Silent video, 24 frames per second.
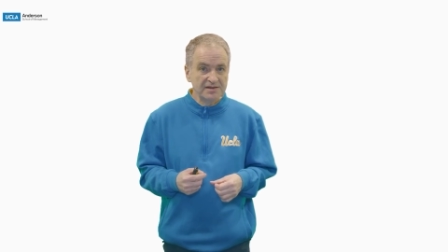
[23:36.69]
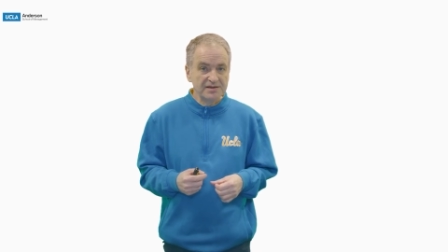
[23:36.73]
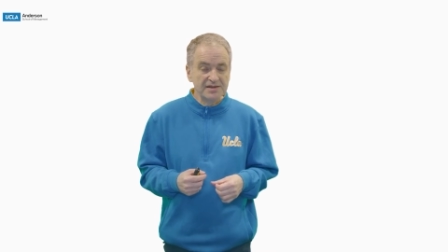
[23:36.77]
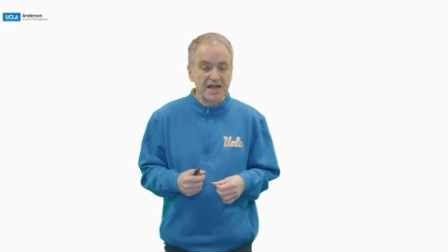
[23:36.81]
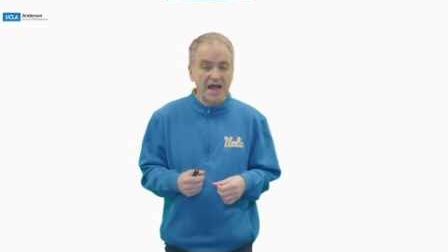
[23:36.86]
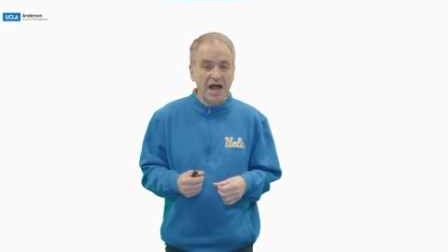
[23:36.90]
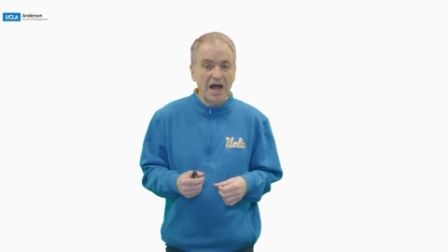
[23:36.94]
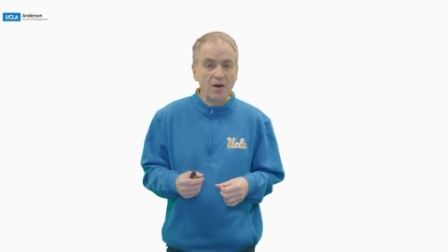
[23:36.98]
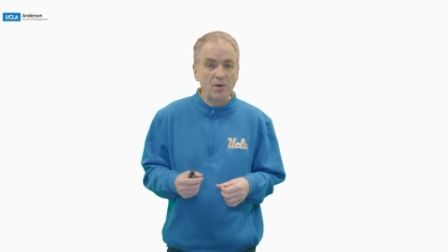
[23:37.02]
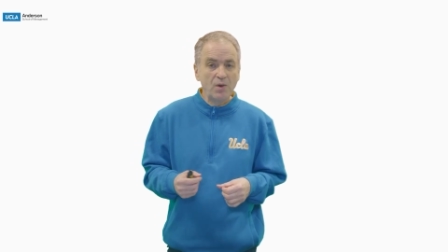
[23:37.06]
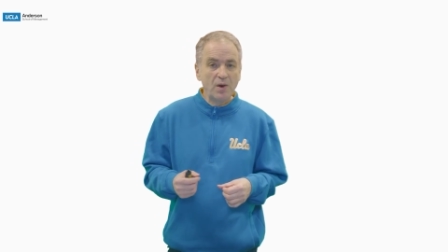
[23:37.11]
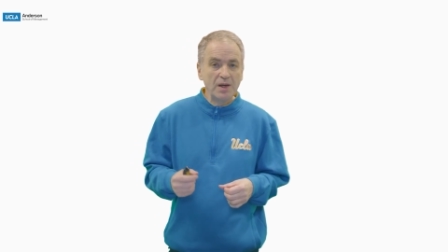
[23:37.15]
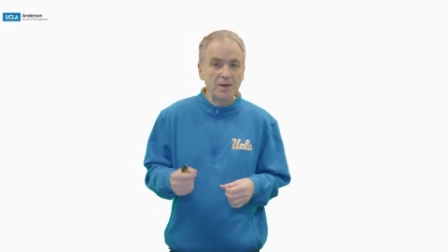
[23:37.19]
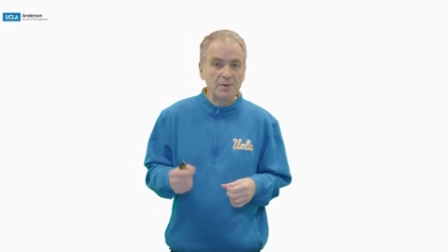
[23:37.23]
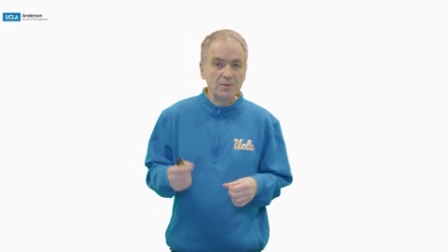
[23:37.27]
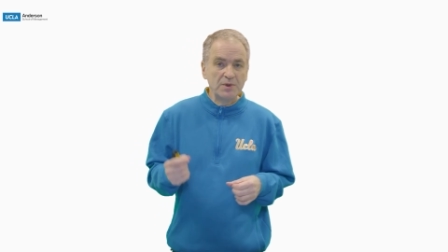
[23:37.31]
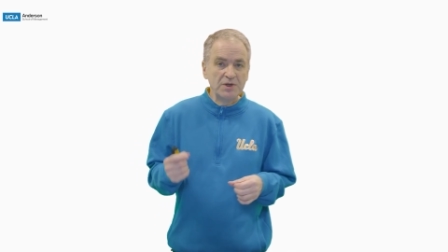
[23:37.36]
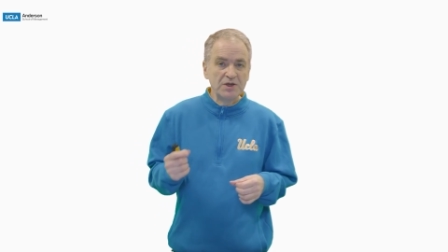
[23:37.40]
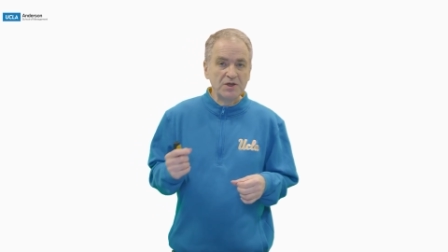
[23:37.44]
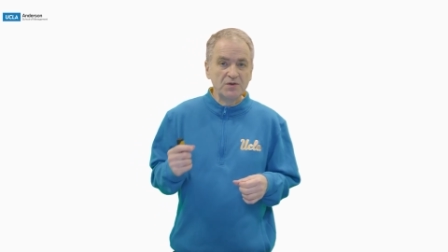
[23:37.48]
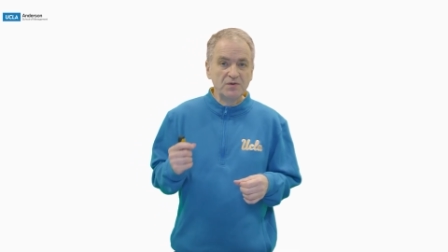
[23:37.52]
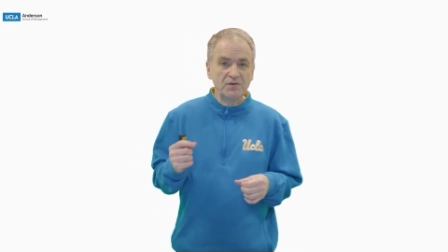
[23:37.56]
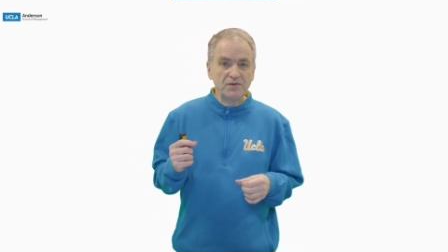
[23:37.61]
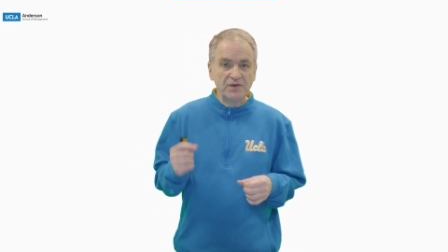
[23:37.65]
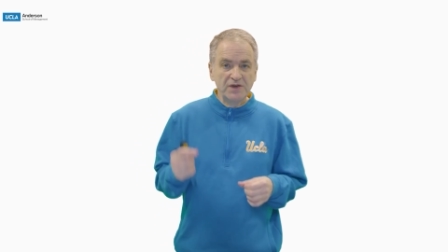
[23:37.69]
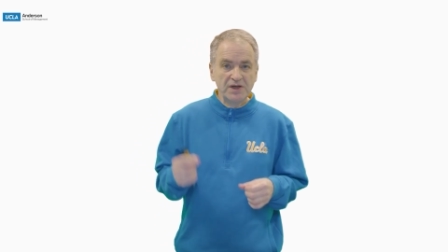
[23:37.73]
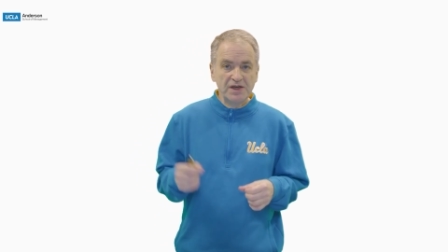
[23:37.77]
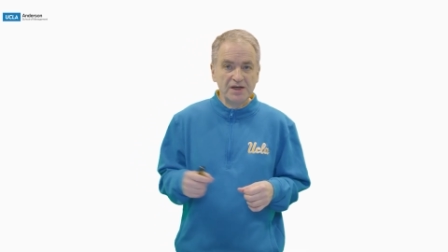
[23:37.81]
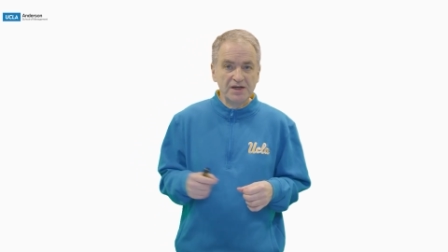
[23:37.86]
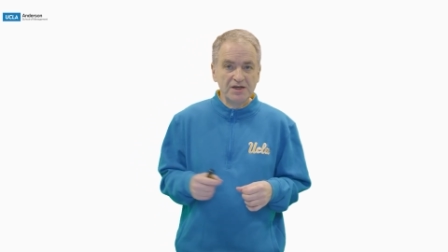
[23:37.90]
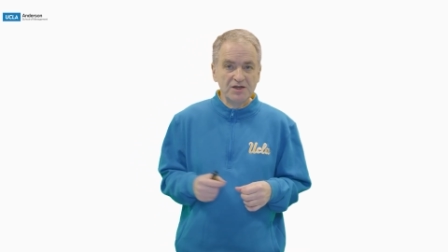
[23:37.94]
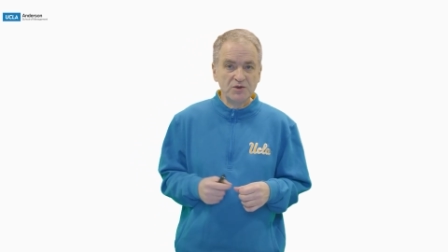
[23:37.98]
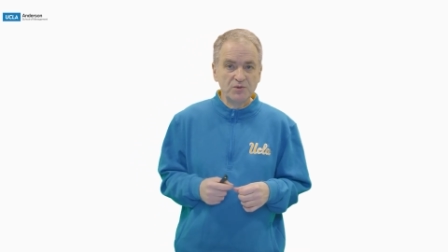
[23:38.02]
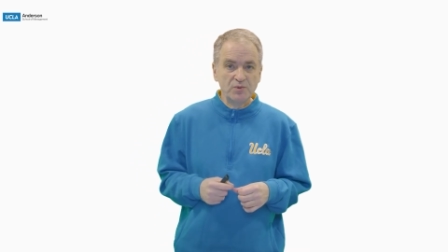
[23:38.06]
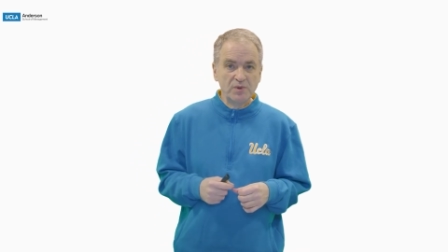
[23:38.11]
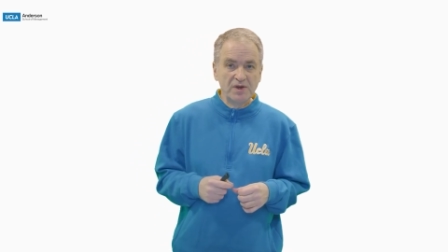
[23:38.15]
Now I want to
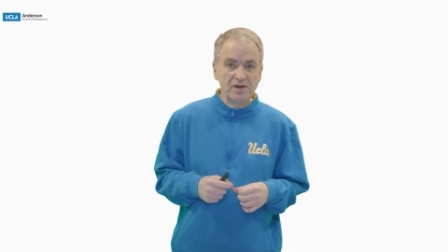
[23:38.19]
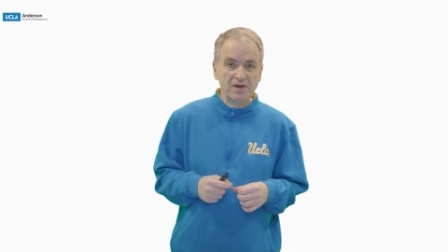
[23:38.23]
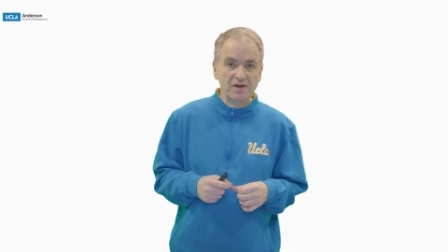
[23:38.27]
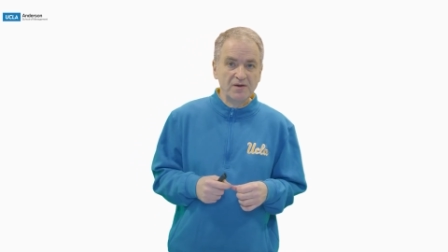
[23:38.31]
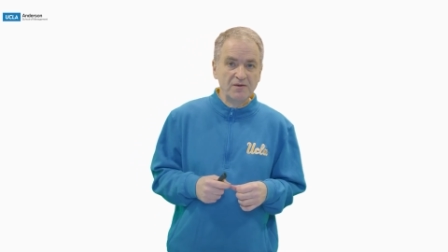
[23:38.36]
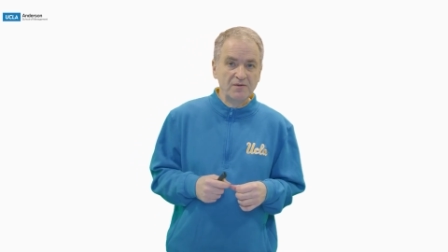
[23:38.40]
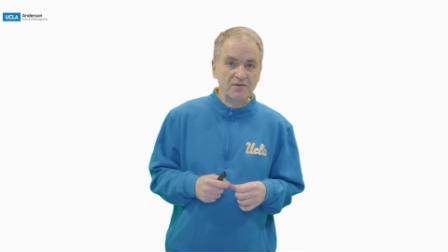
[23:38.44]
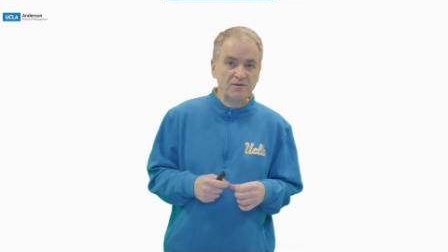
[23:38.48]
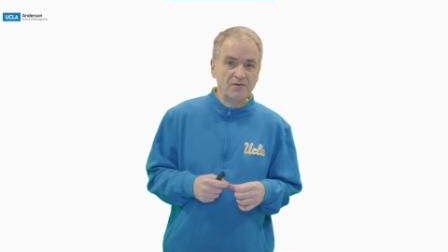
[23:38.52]
finish with a